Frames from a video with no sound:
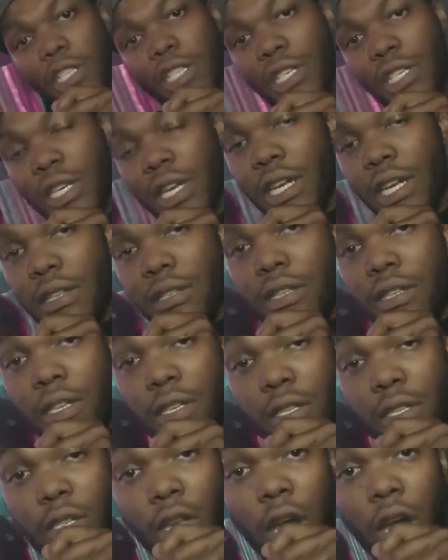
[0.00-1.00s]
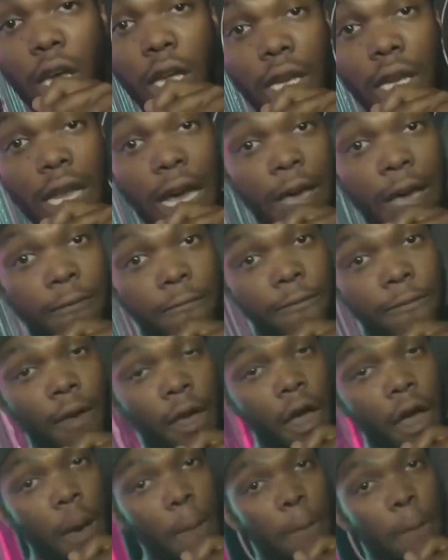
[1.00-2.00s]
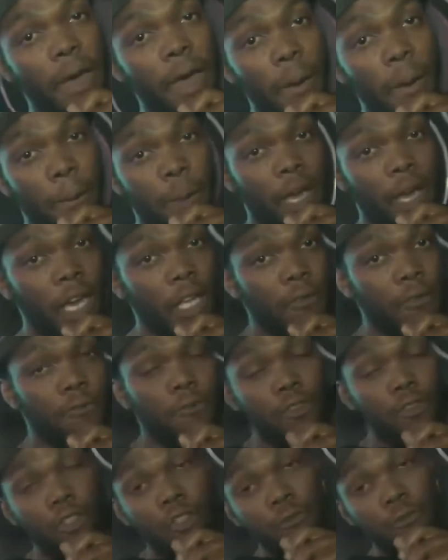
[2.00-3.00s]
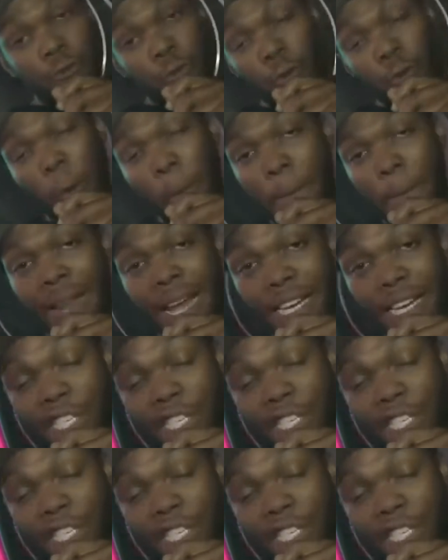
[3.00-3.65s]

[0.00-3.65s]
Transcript: shit in this dirty life. Bare pains, funeral, black